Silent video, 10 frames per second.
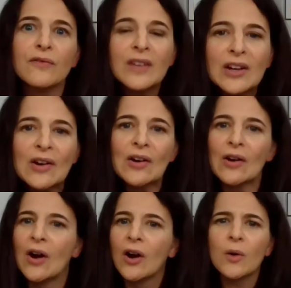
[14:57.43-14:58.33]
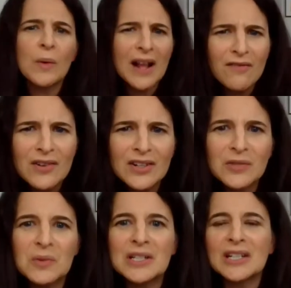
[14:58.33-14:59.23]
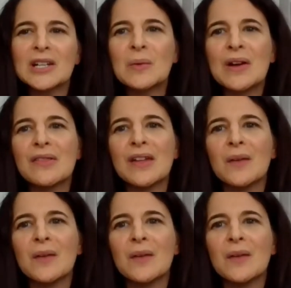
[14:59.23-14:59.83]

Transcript: fear or whatever it is we're dealing with.